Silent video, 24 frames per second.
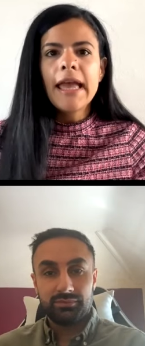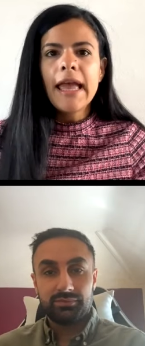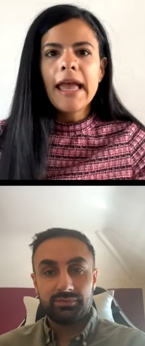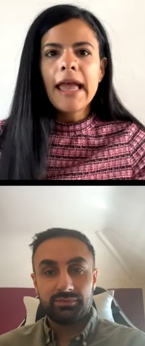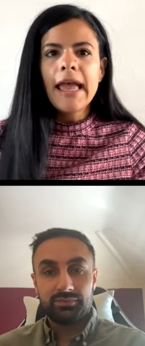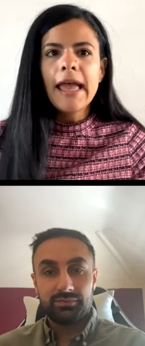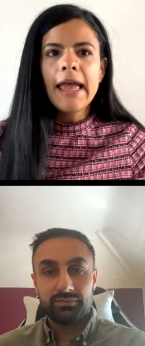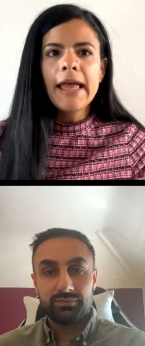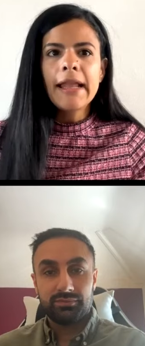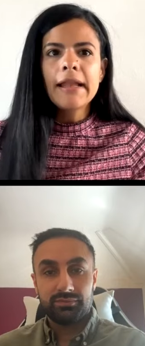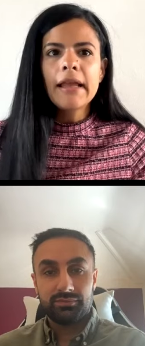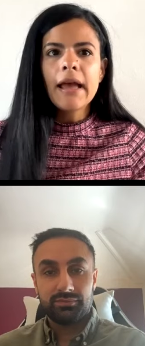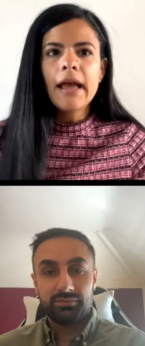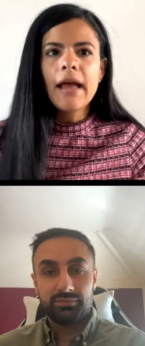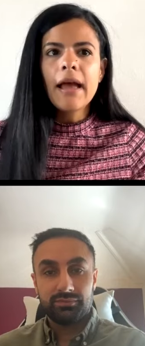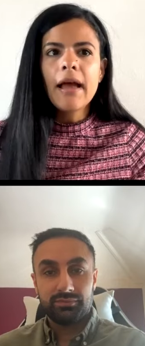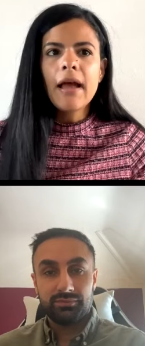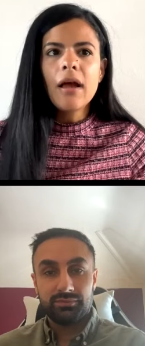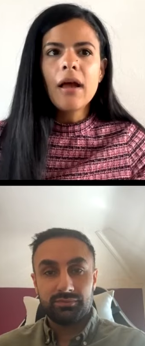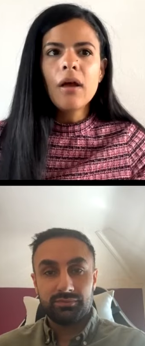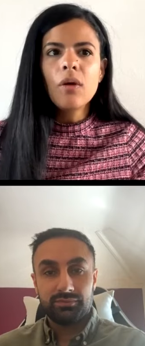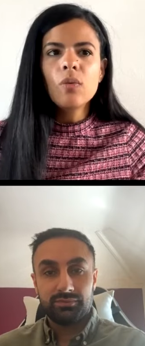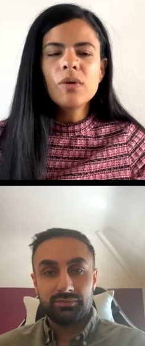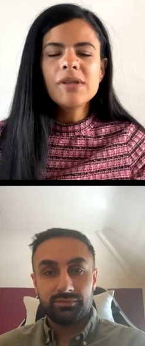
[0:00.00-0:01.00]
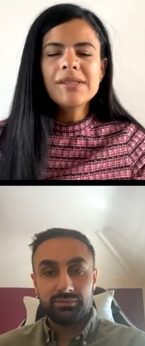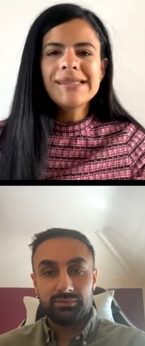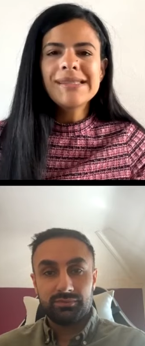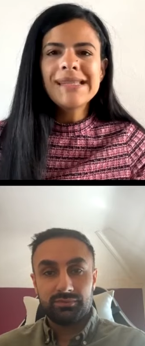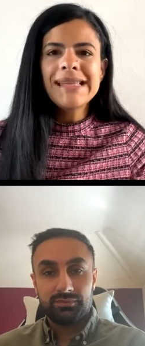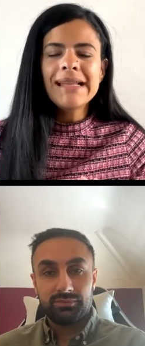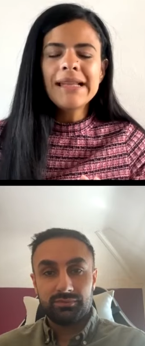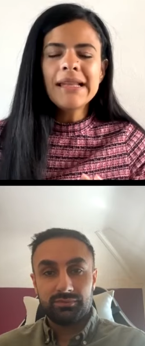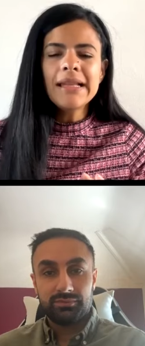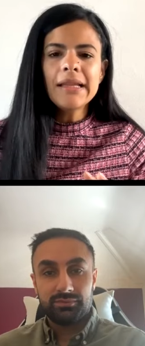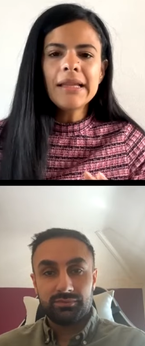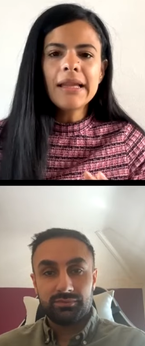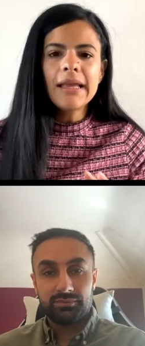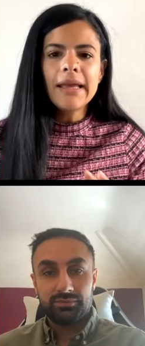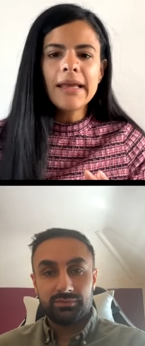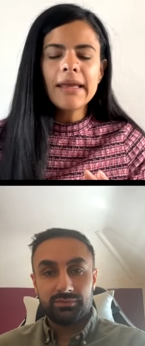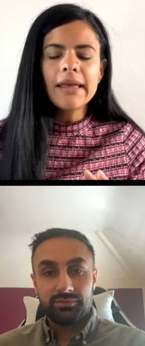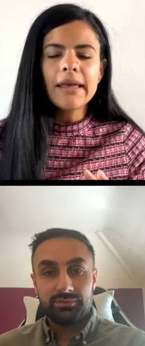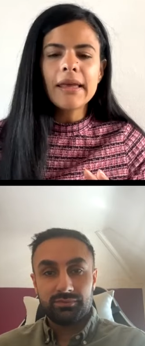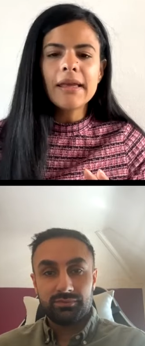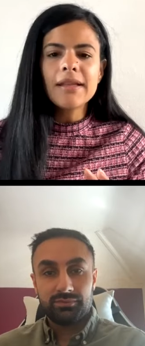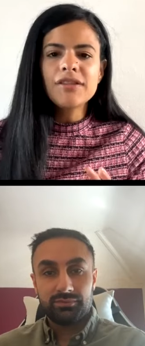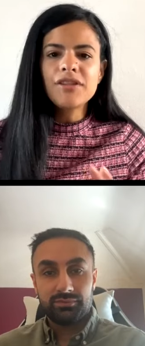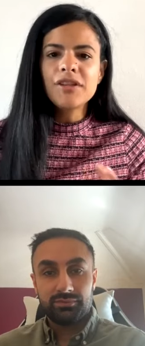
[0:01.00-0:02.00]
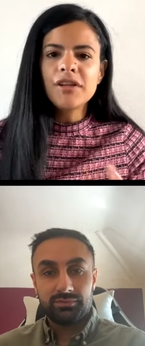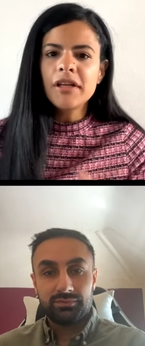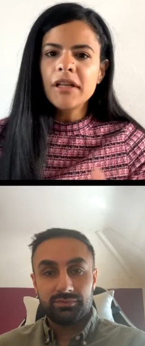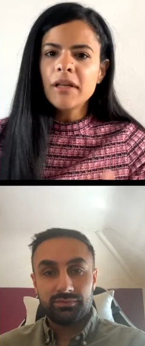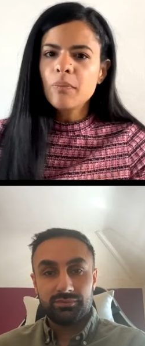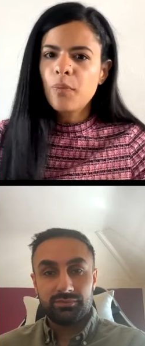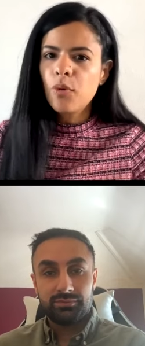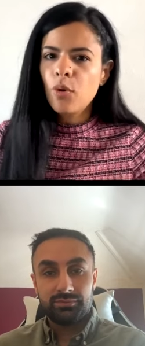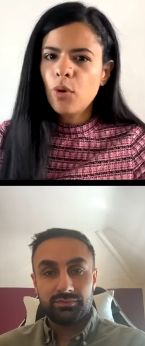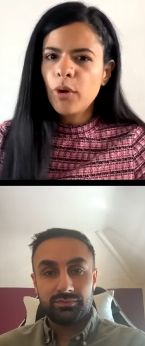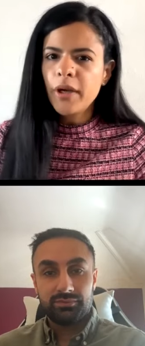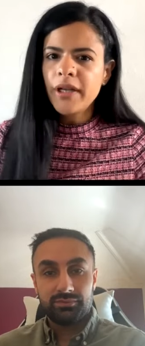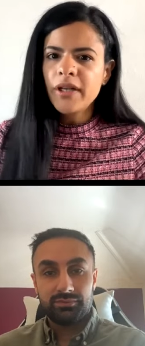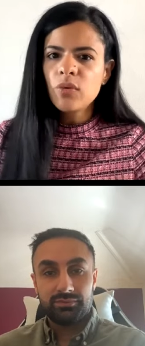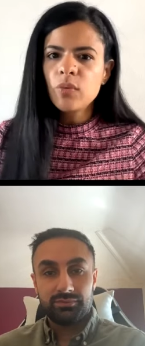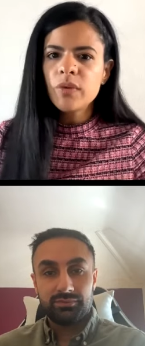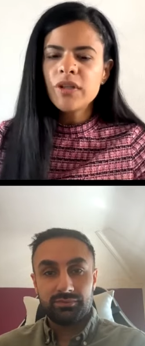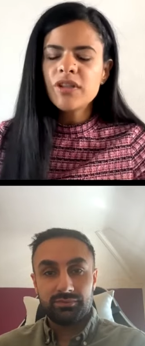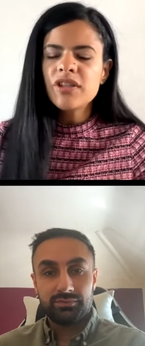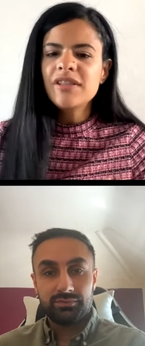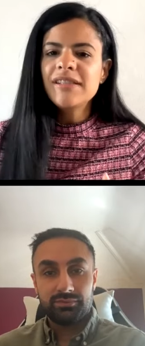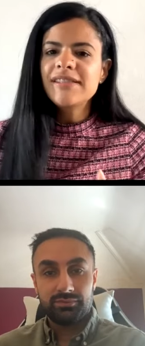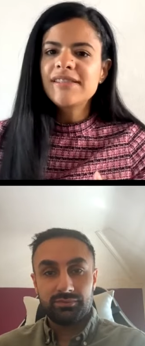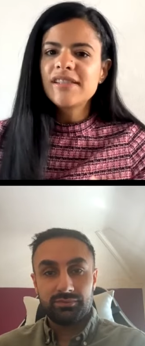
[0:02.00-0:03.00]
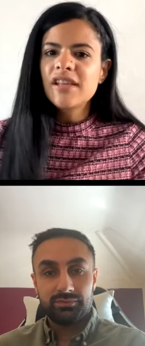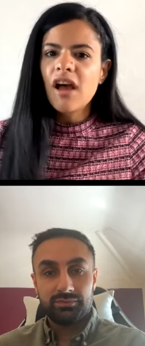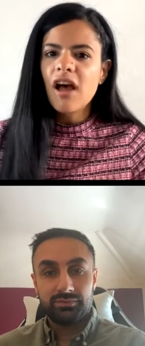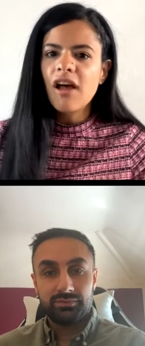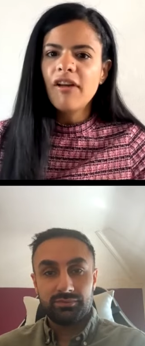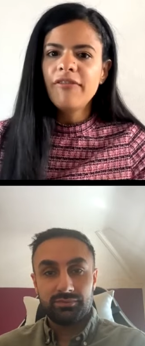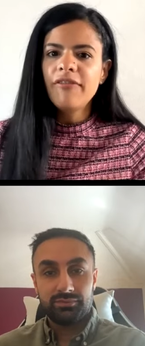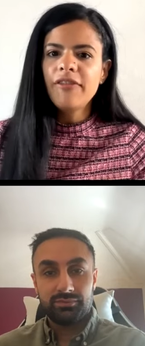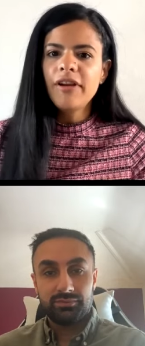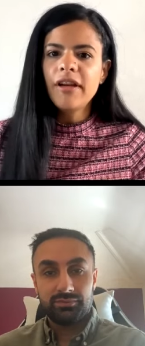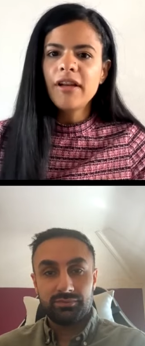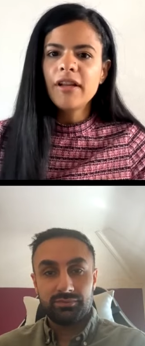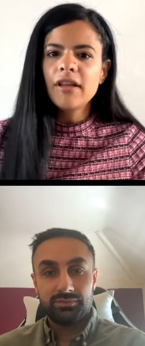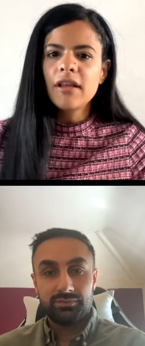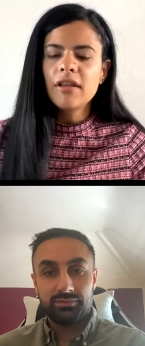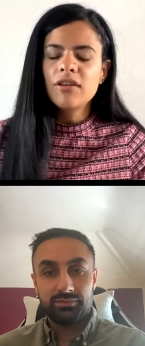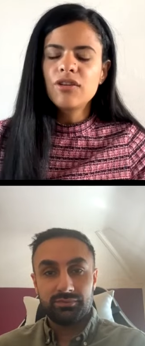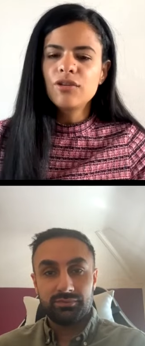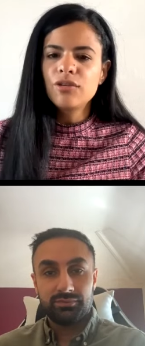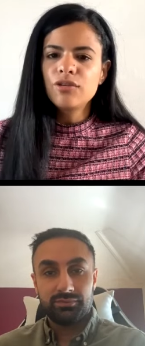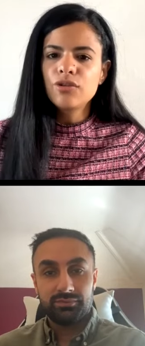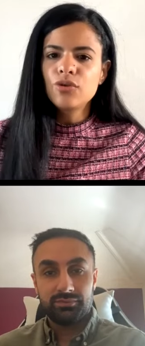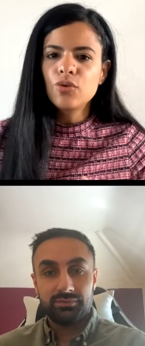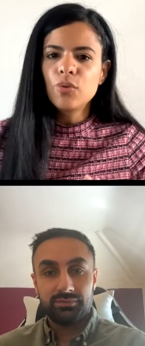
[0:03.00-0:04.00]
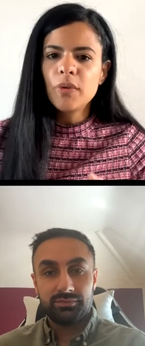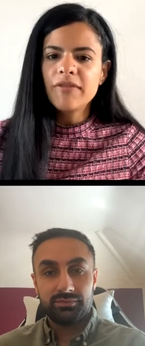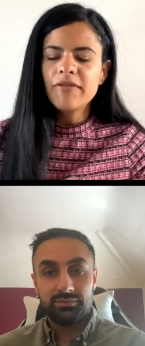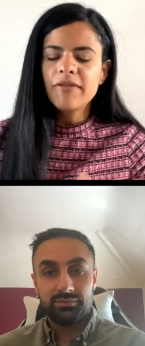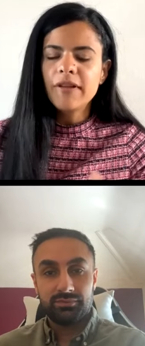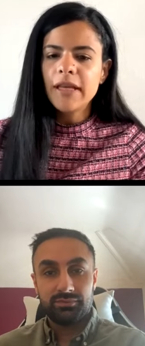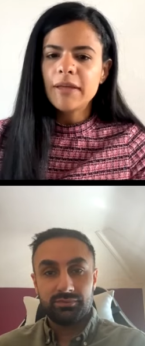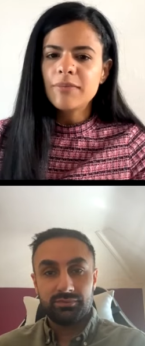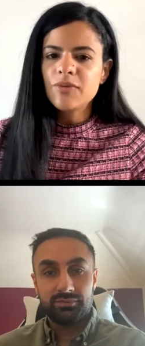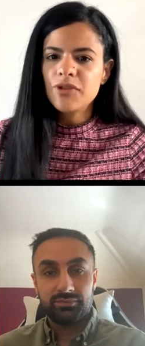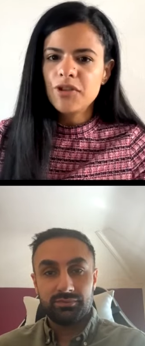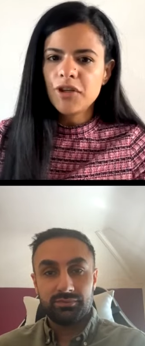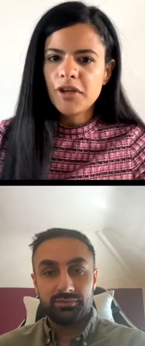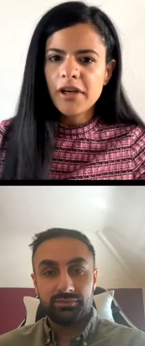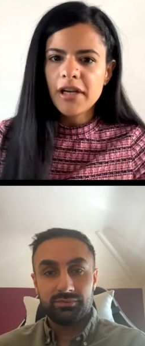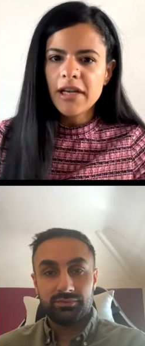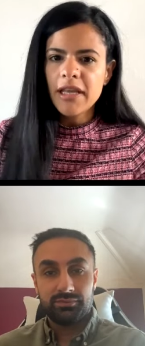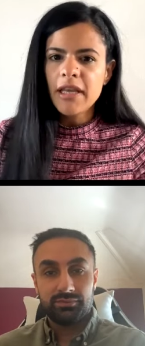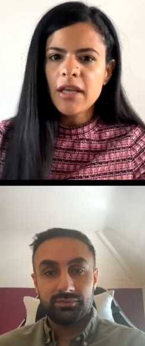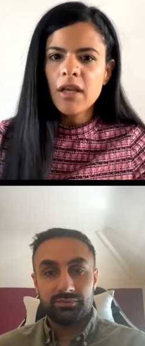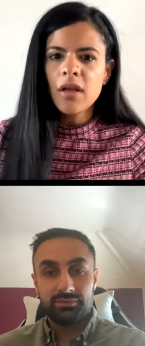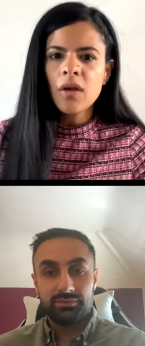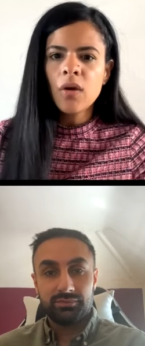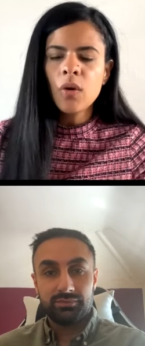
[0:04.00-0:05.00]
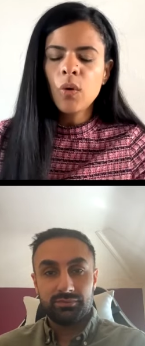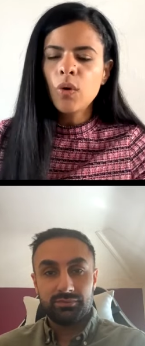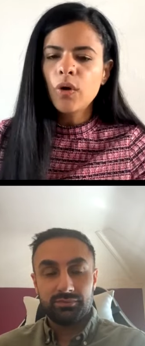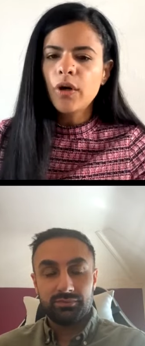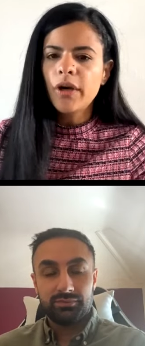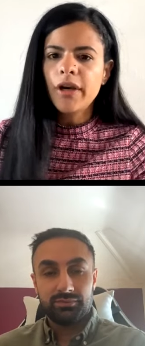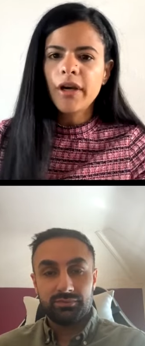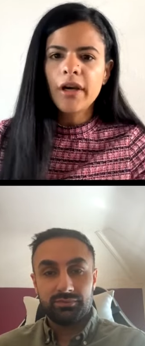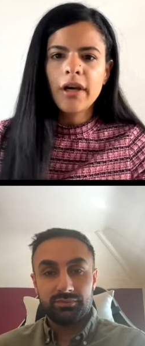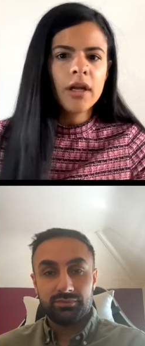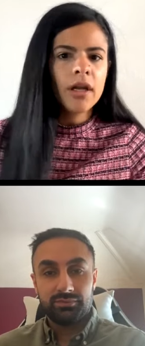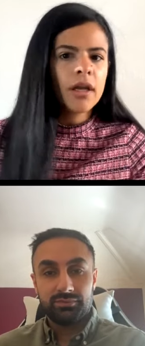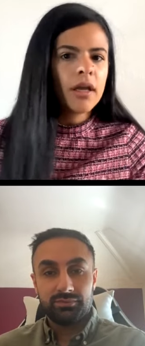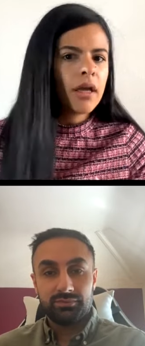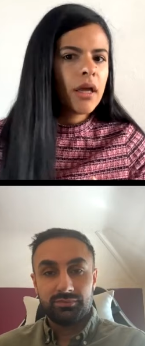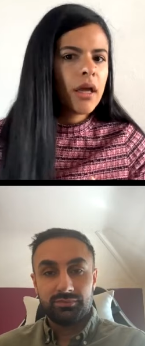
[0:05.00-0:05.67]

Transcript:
Speaker 1: and uh, was it like a turning point when you discovered your twin flame journey or